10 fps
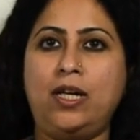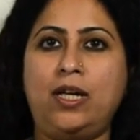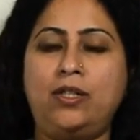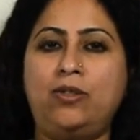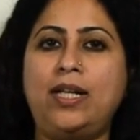
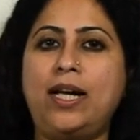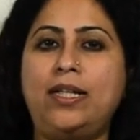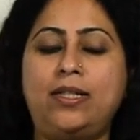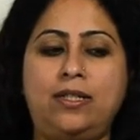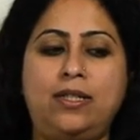And to that
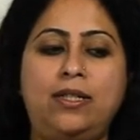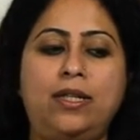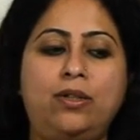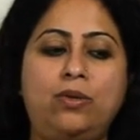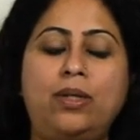extent,
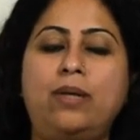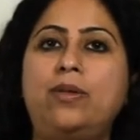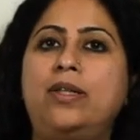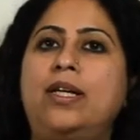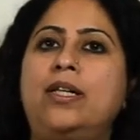I thought I
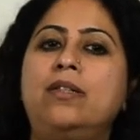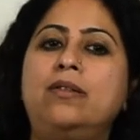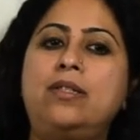would then